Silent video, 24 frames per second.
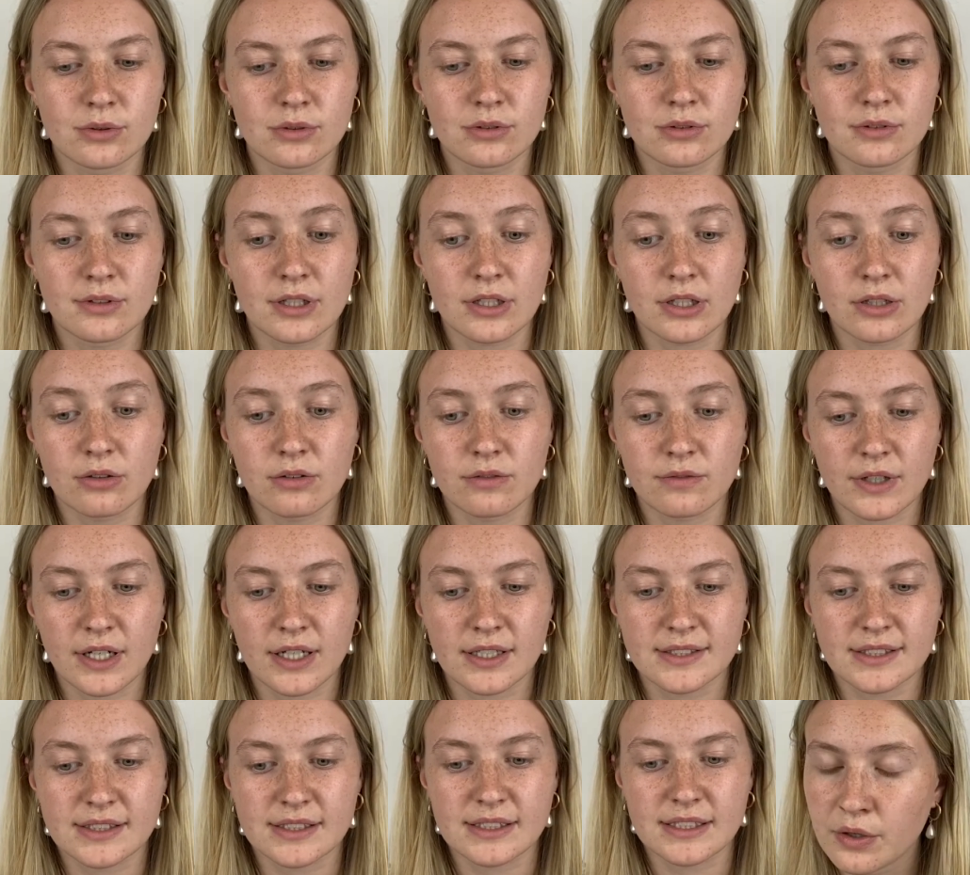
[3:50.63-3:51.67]

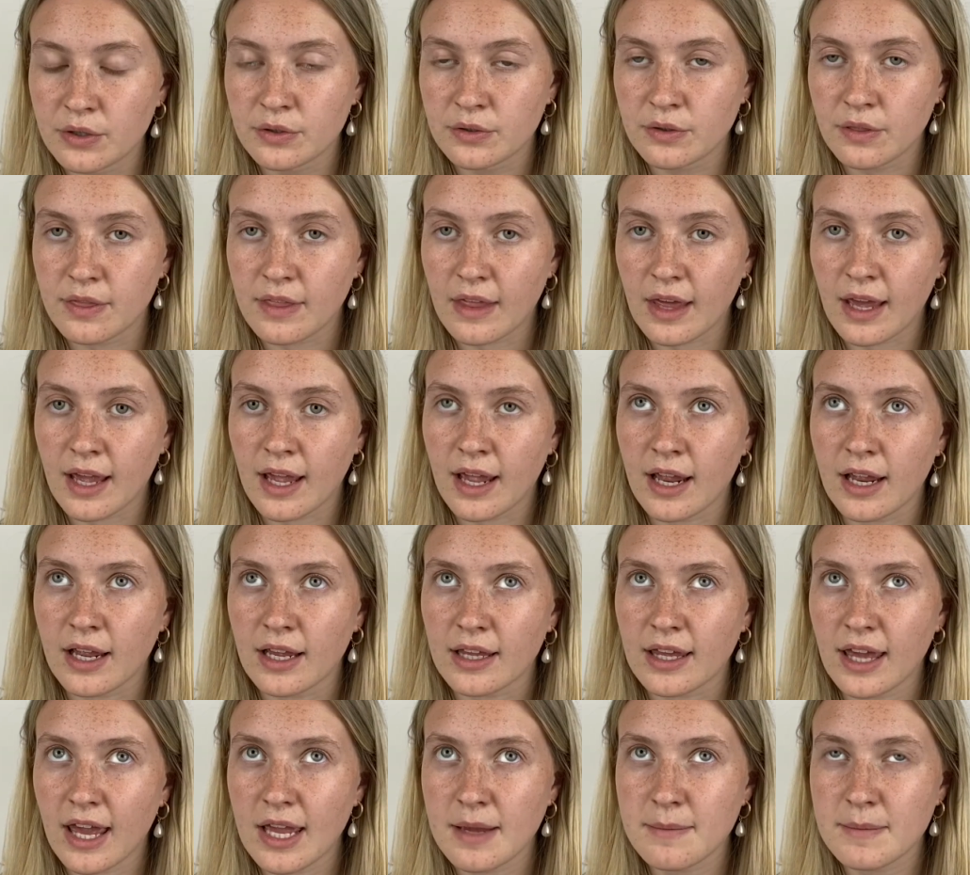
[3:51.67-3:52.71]
university. They
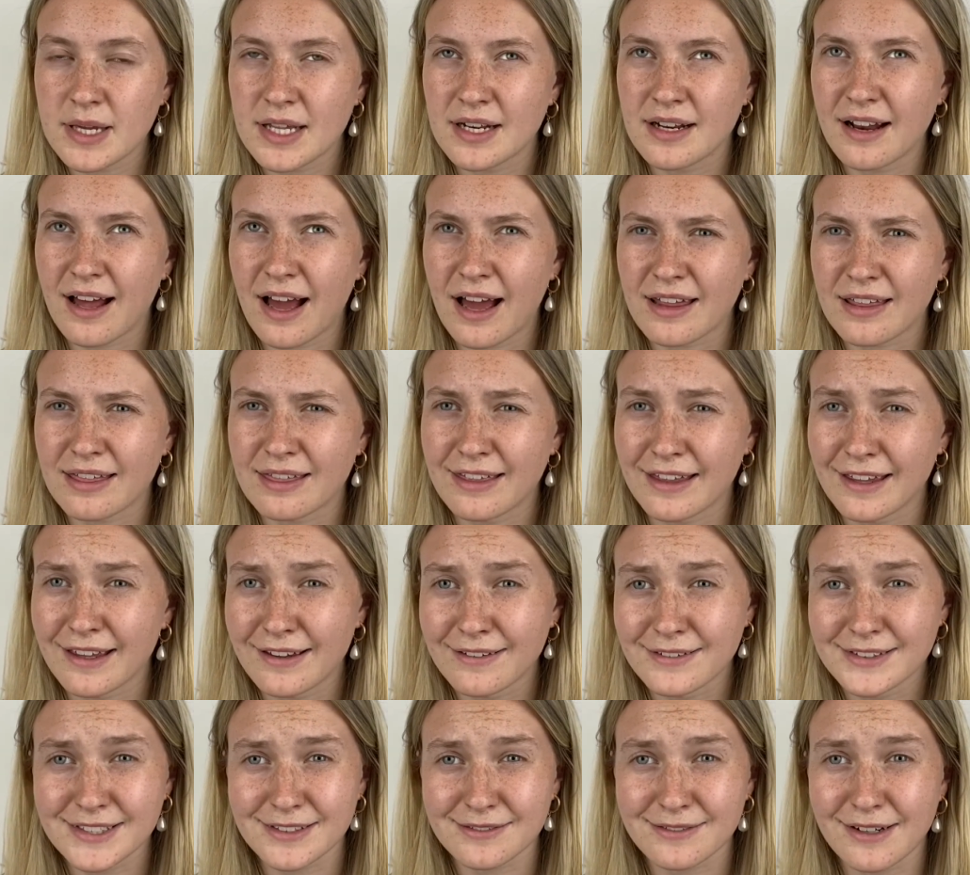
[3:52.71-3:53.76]
came in, I think
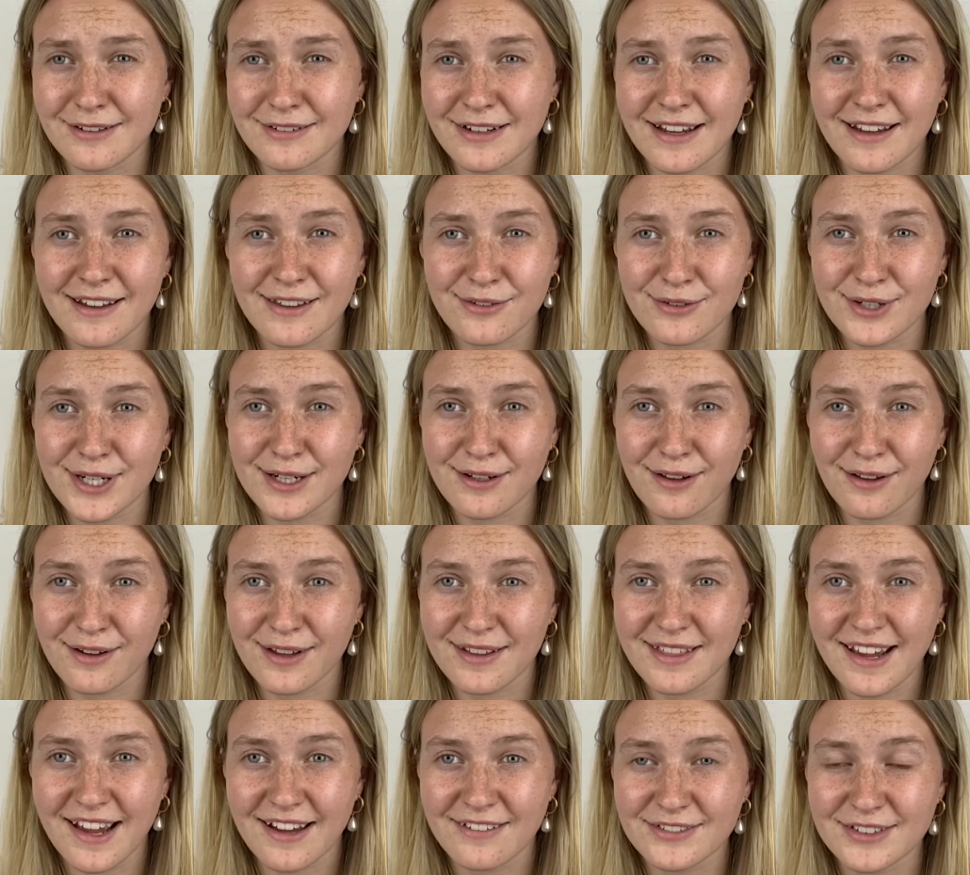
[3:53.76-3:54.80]
it was around like 3 o'clock
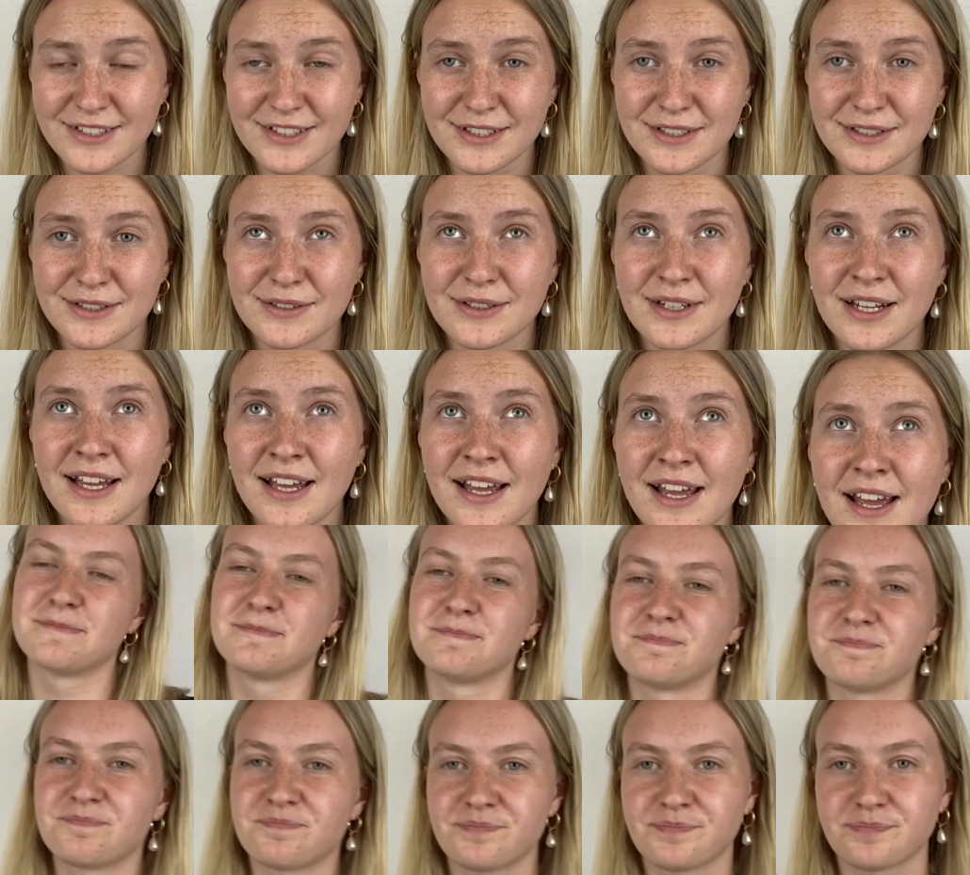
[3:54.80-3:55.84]
in the afternoon.
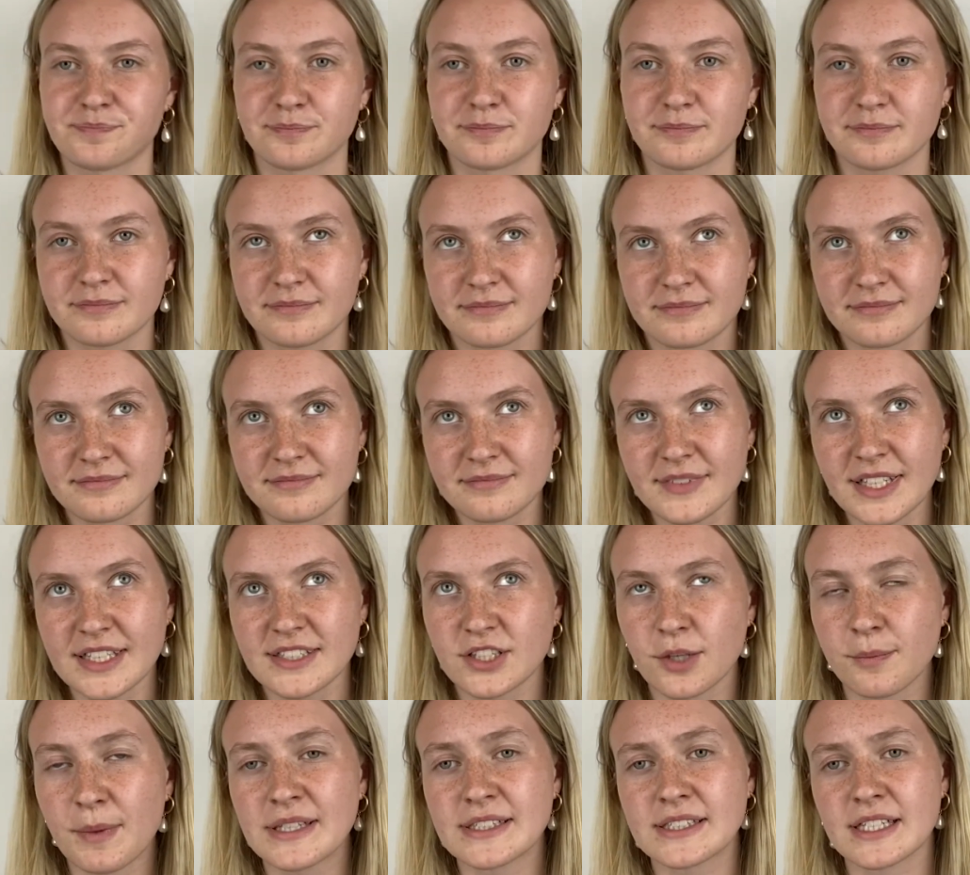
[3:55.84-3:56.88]

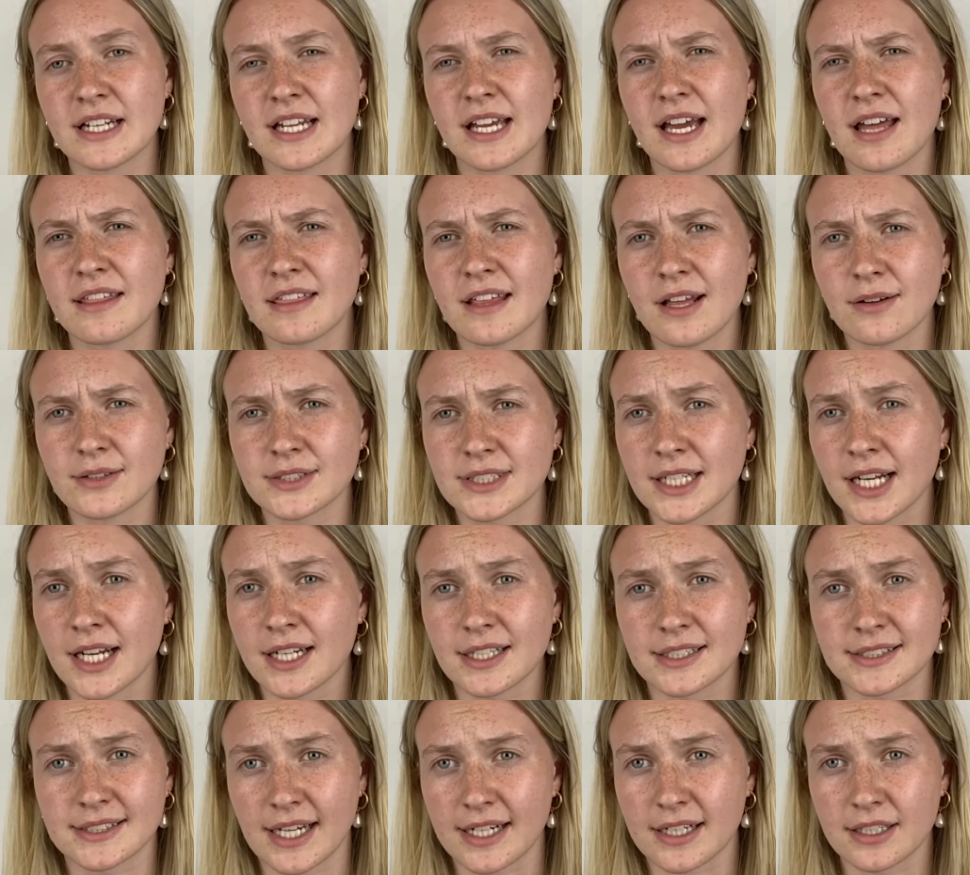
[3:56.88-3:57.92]
So basically I think I was in like
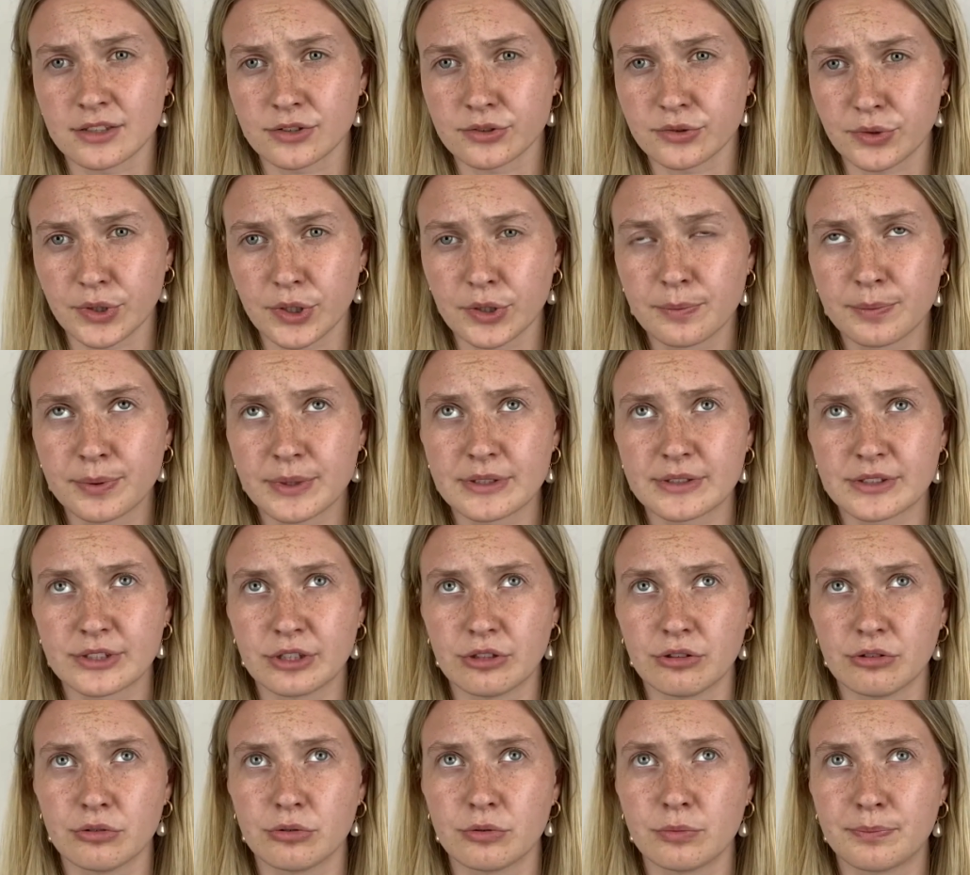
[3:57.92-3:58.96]
the second group
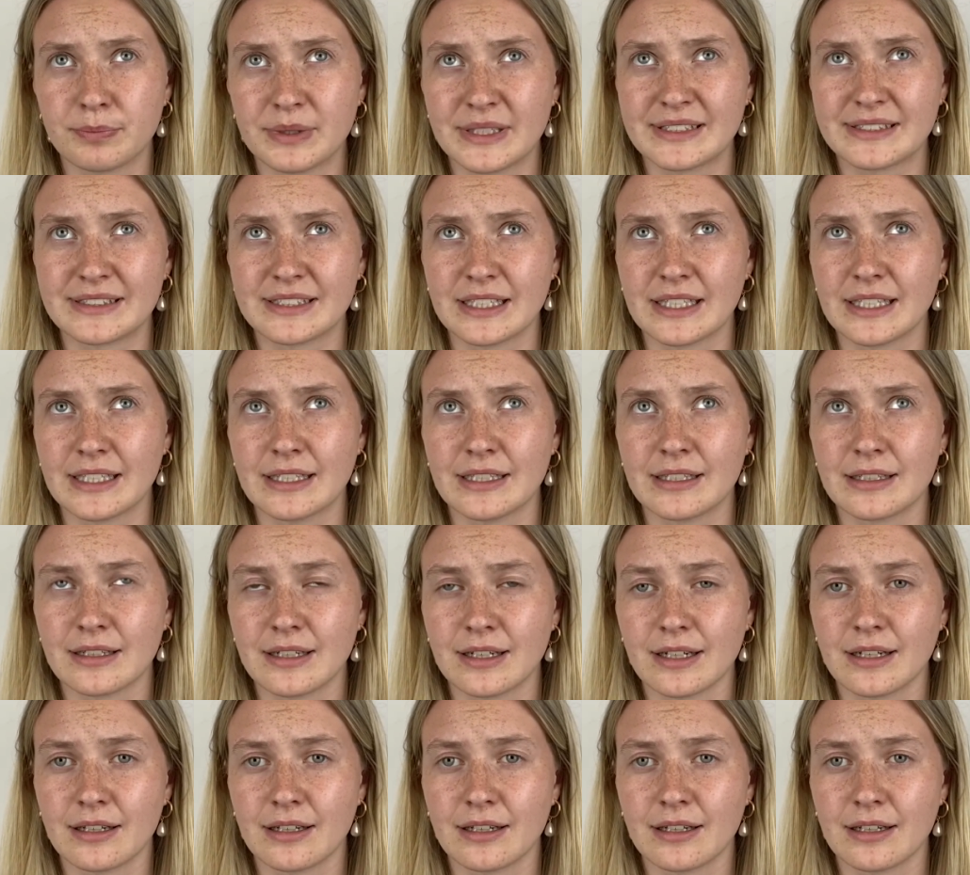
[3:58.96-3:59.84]
to be seen